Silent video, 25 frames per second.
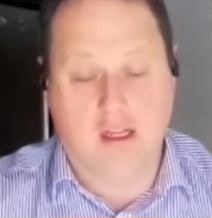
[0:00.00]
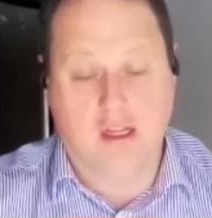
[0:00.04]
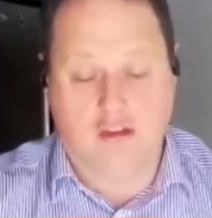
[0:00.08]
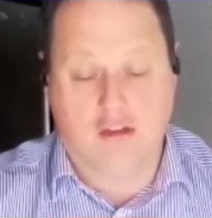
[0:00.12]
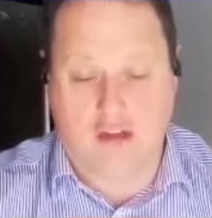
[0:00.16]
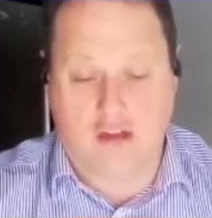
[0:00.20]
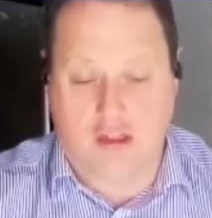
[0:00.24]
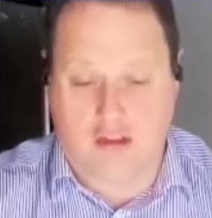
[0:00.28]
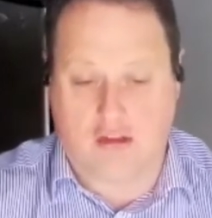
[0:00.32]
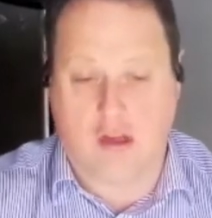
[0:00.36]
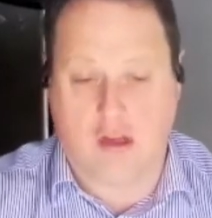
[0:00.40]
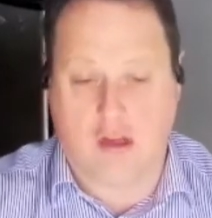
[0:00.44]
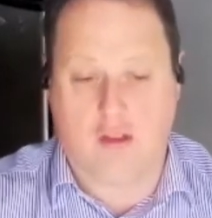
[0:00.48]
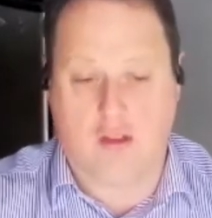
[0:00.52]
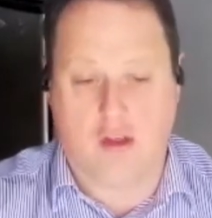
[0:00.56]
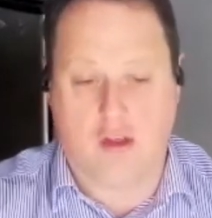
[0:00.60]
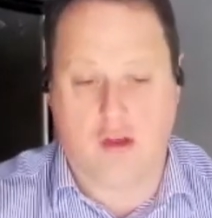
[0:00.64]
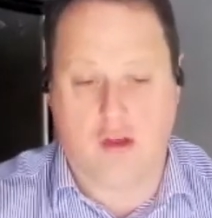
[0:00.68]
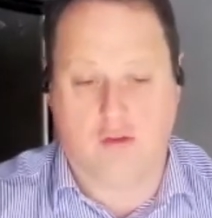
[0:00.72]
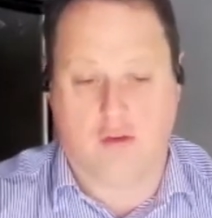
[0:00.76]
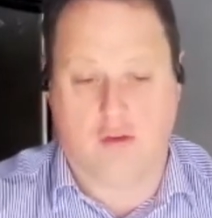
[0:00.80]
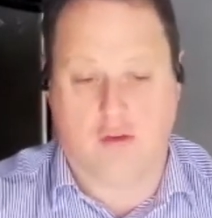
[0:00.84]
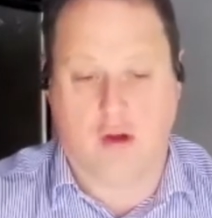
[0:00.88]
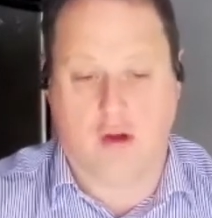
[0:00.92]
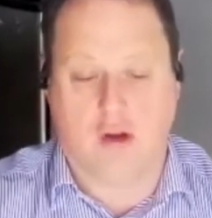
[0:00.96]
just so that
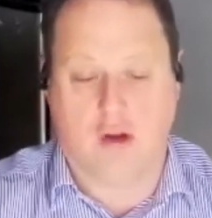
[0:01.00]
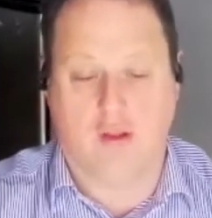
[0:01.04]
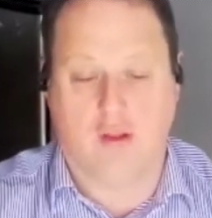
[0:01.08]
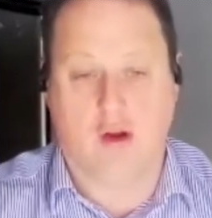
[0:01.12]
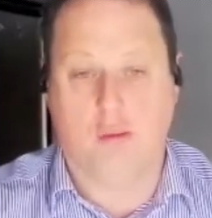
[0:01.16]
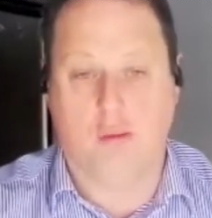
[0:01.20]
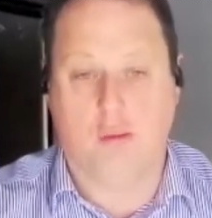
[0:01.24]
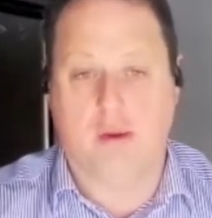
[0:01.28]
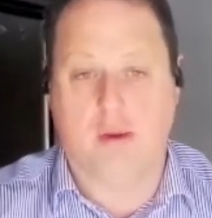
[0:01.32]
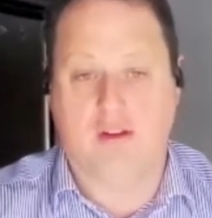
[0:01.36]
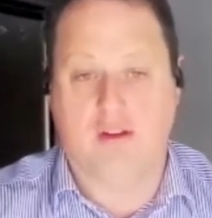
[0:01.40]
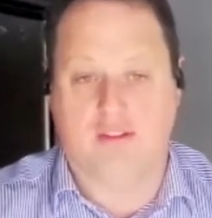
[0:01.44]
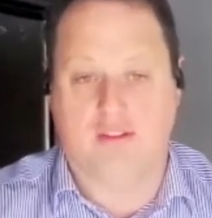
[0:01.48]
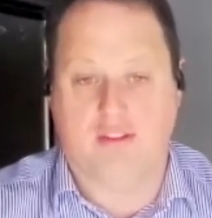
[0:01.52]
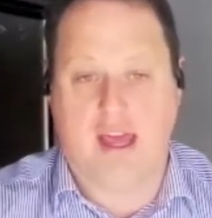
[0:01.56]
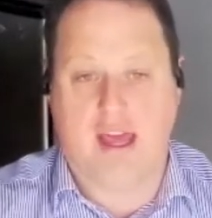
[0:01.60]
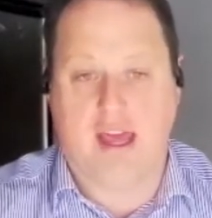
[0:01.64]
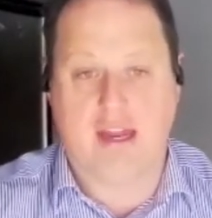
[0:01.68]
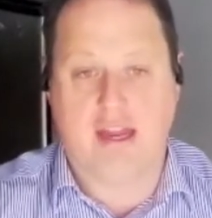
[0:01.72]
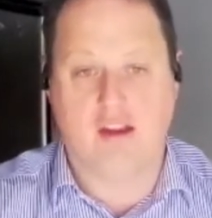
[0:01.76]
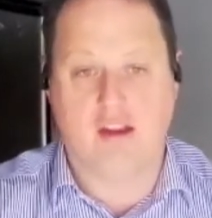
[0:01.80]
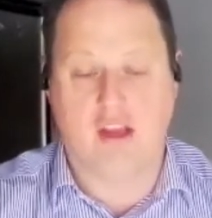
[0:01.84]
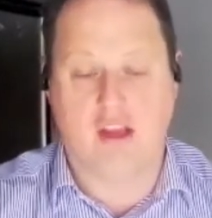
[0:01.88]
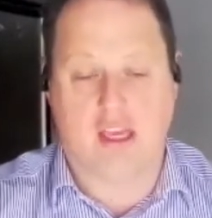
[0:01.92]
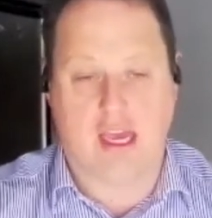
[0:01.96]
you've got a little bit of
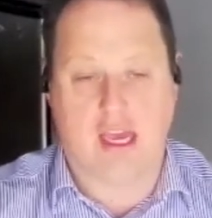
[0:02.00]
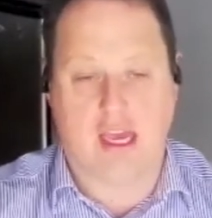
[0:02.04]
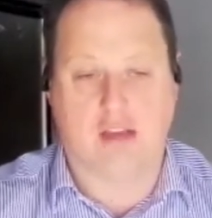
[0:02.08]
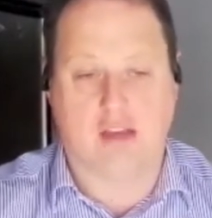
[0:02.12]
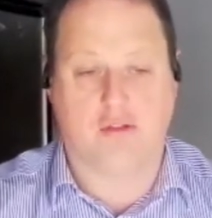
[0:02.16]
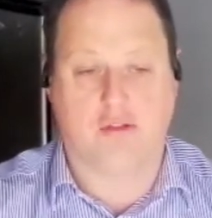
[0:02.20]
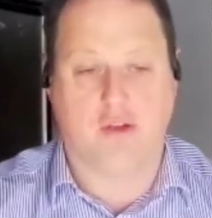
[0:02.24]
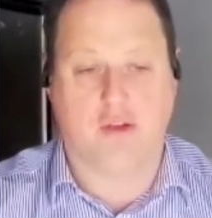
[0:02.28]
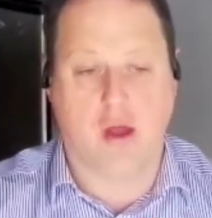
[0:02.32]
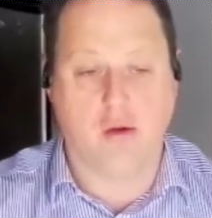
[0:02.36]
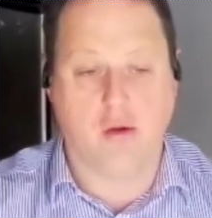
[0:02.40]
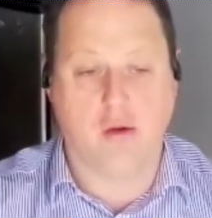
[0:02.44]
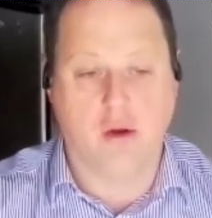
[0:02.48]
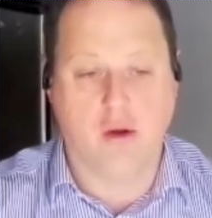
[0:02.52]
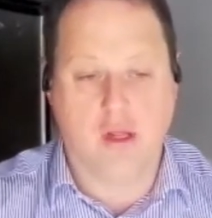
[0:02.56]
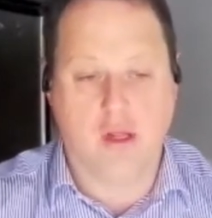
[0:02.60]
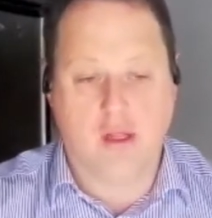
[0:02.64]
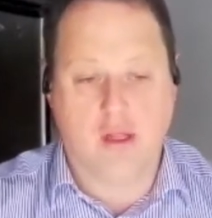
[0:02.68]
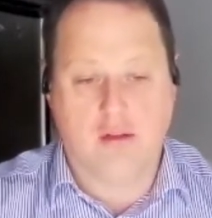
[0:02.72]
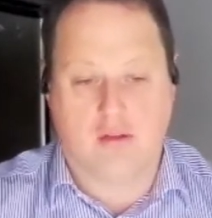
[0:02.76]
fat in your cash flow